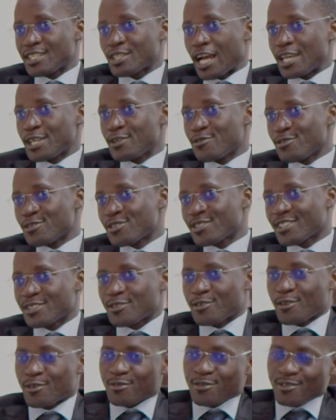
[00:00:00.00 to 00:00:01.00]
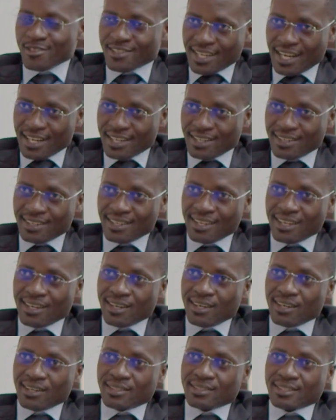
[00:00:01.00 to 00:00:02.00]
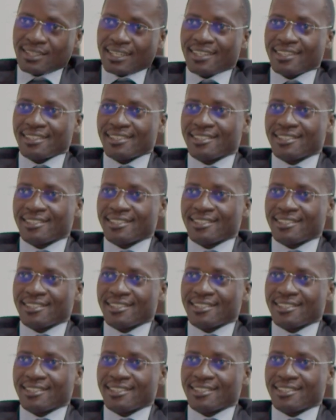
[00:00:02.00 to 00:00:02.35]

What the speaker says: high risk, low risk, and yeah.